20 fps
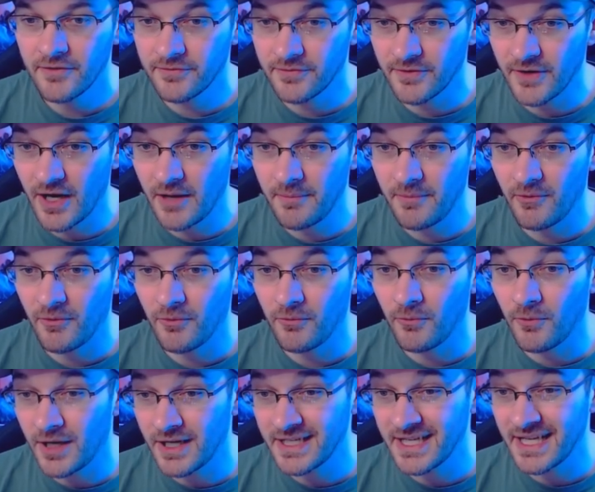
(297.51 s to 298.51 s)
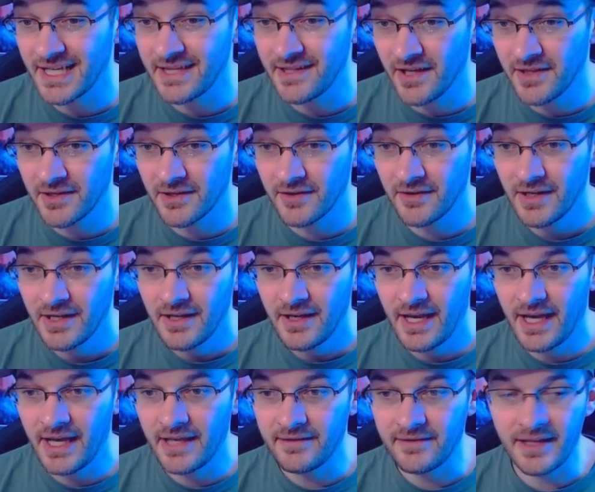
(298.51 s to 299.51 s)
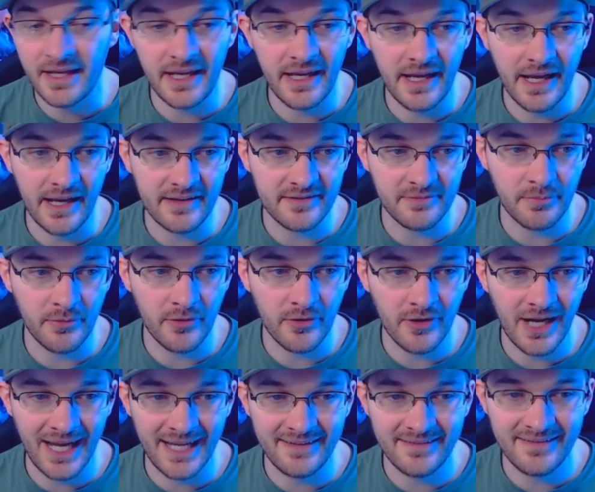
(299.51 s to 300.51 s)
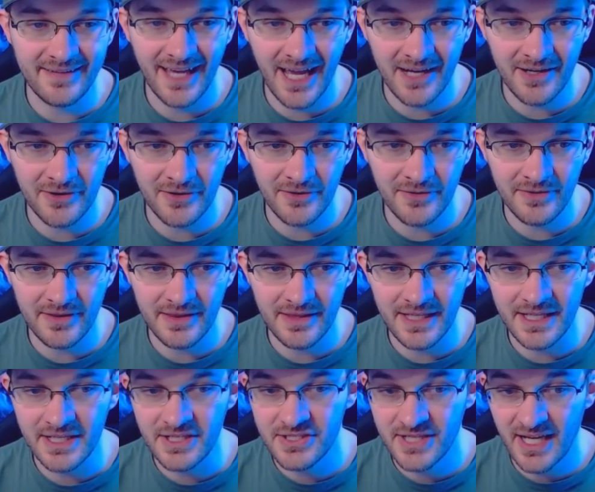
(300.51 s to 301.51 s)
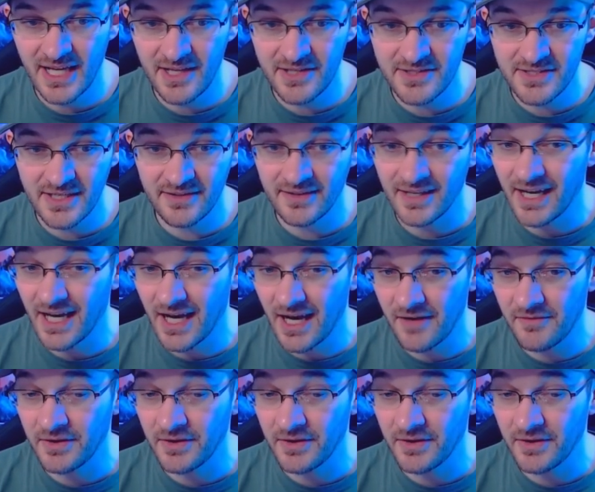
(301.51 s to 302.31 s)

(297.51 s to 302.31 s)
from one another as they explore and tackle the challenges of